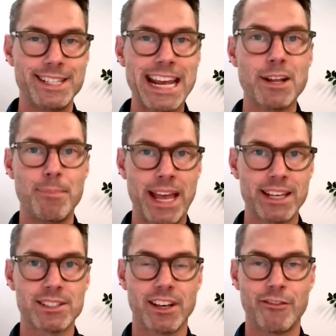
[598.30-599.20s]
a
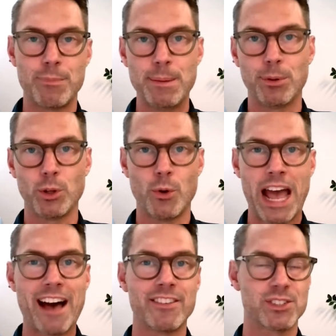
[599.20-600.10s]
database of people who
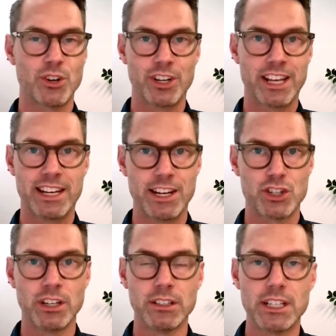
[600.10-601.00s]
have a certain
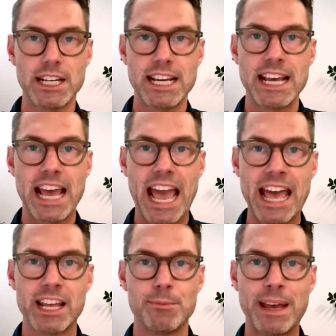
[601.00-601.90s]
condition
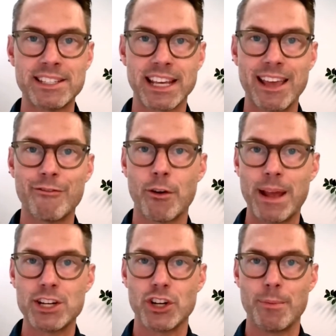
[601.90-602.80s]
and basic
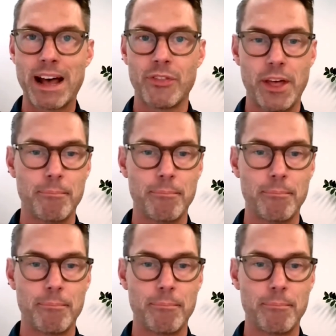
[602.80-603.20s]
information about